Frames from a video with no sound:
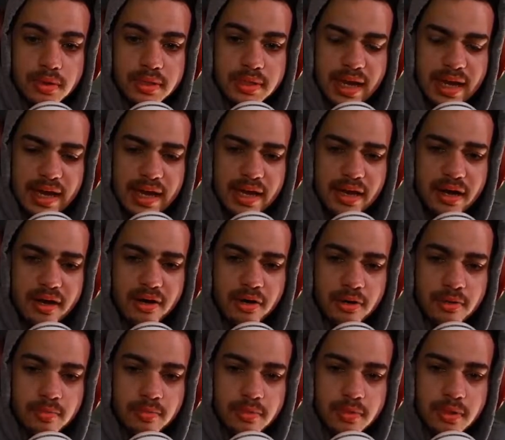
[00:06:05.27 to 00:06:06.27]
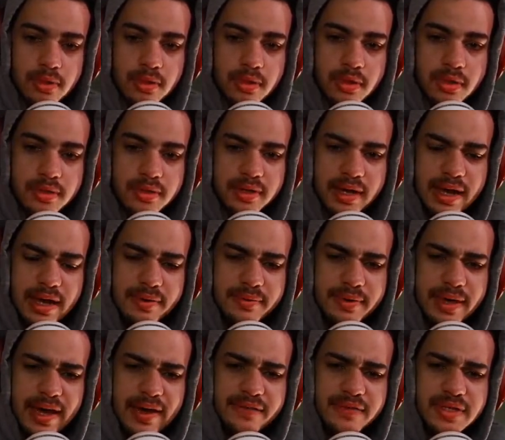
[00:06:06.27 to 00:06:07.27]
Damn, damn,
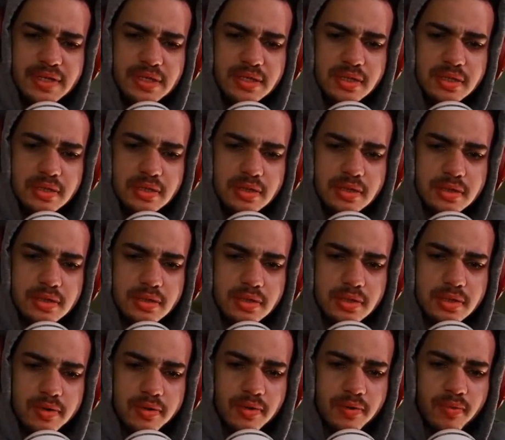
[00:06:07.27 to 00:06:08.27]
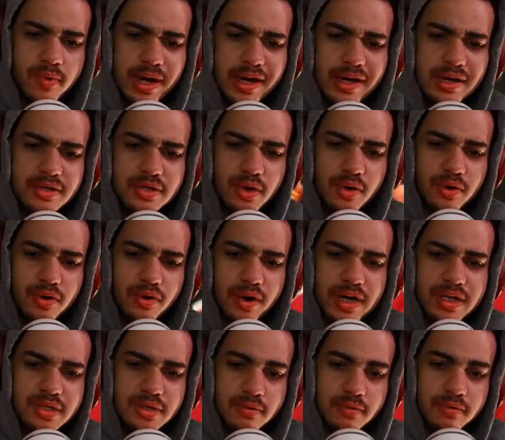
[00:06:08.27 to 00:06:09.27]
Davis. Why you so
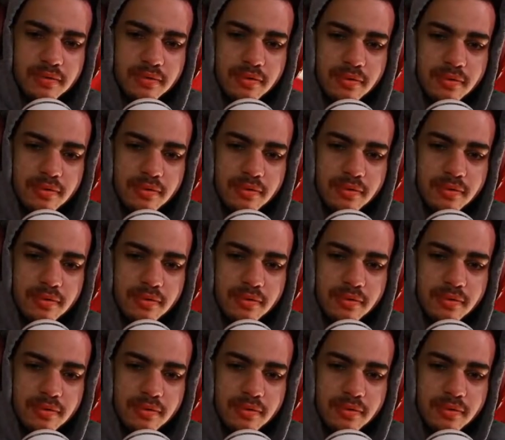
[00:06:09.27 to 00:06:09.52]
aggressive?